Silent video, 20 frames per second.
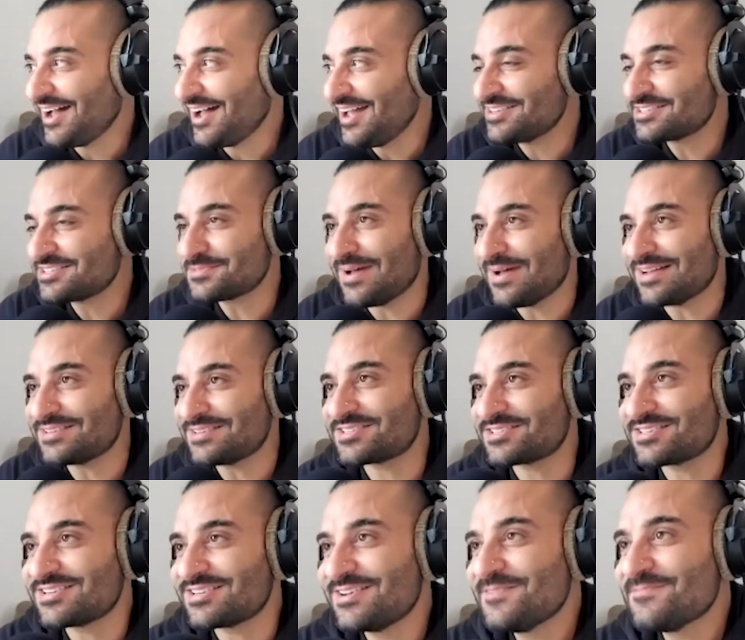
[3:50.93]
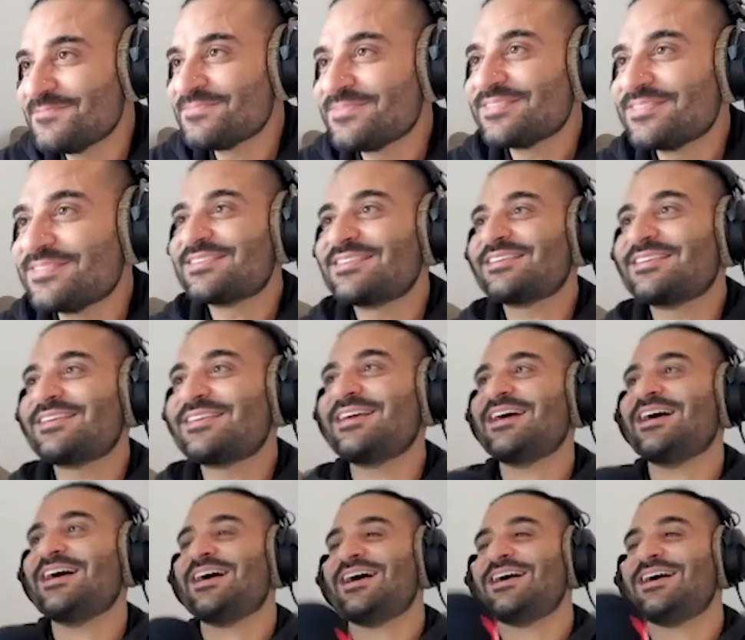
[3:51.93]
As much,
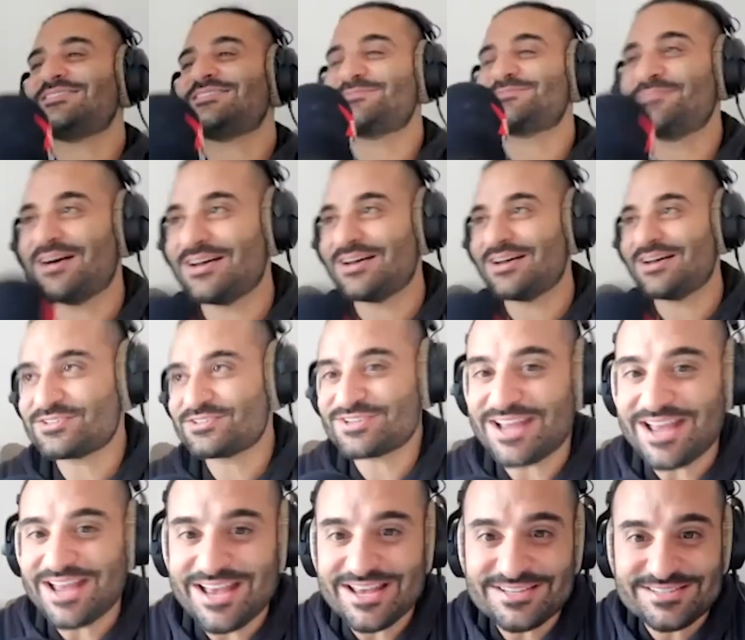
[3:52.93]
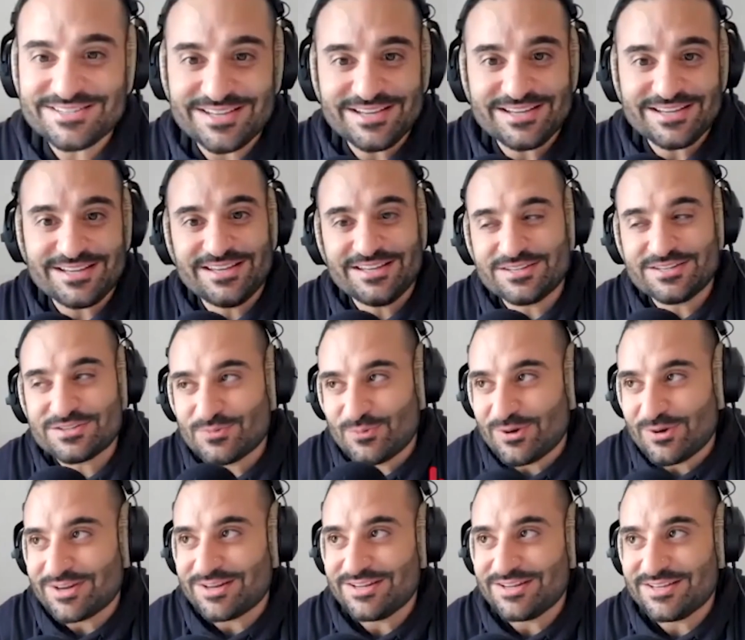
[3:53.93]
as much as it is
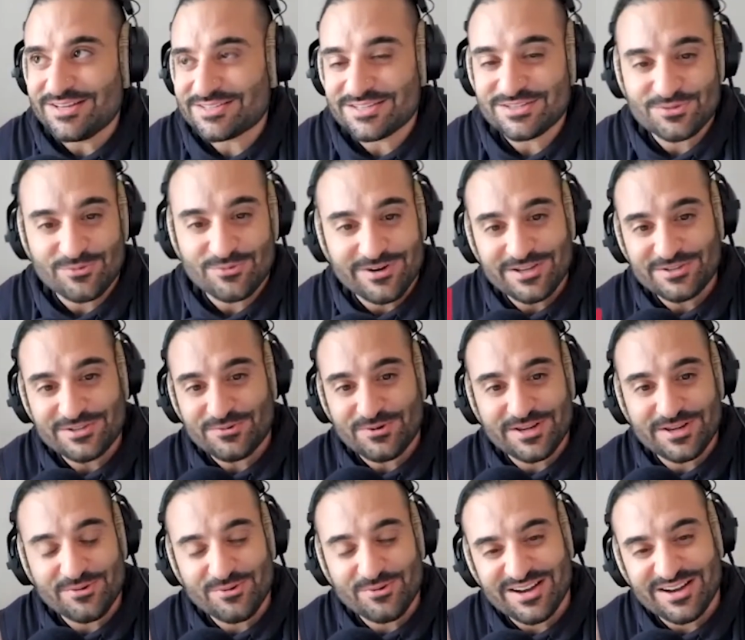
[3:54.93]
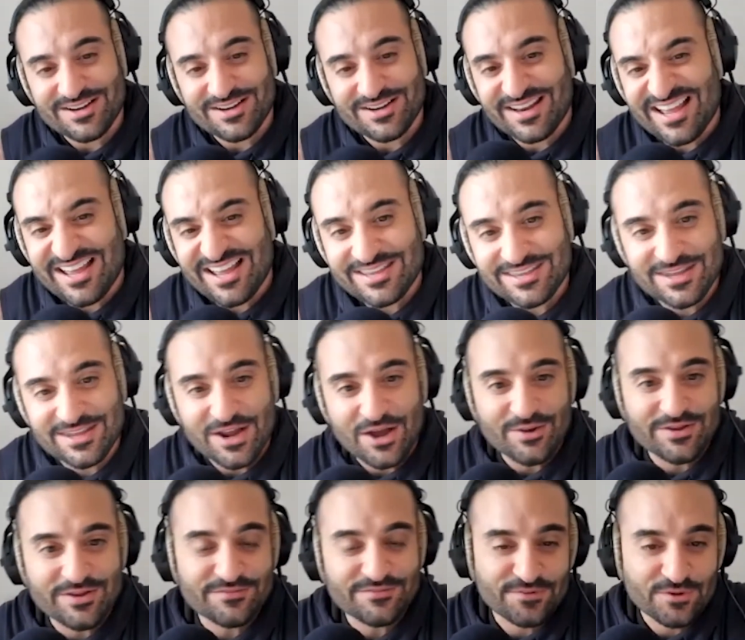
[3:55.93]
what it is in 2021, like you know,
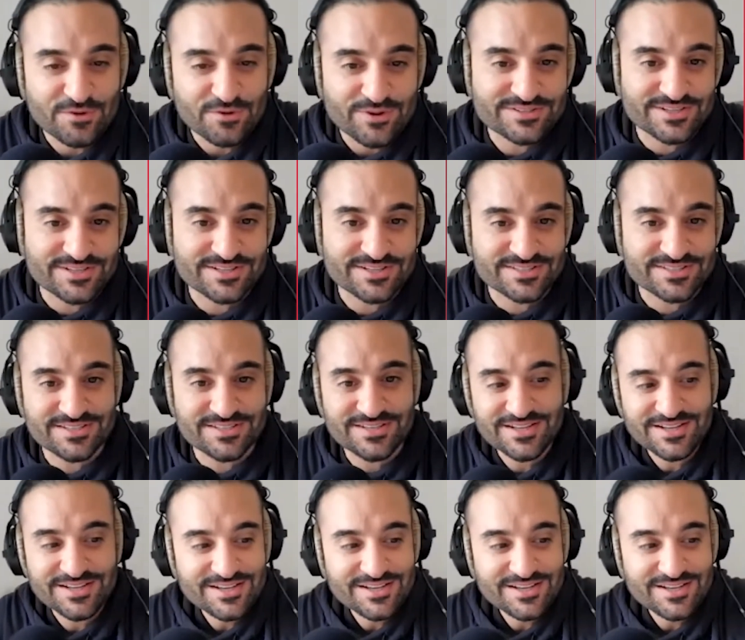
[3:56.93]
influencers and